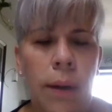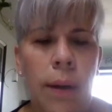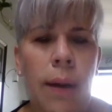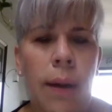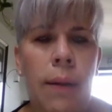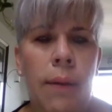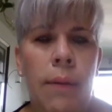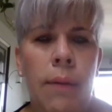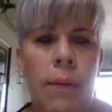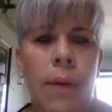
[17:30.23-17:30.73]

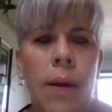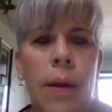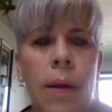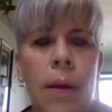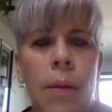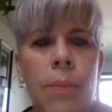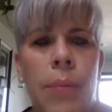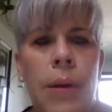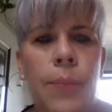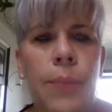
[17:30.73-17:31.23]
and
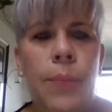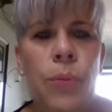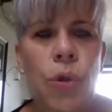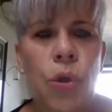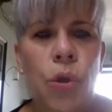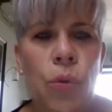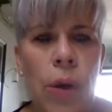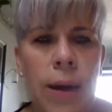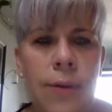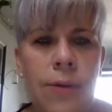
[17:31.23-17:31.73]
people
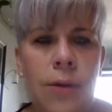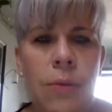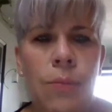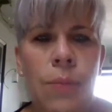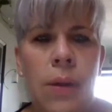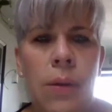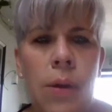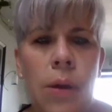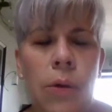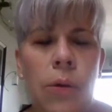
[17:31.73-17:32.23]
do ask
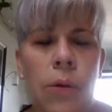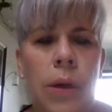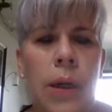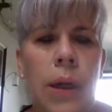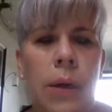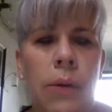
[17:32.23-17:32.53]
me that are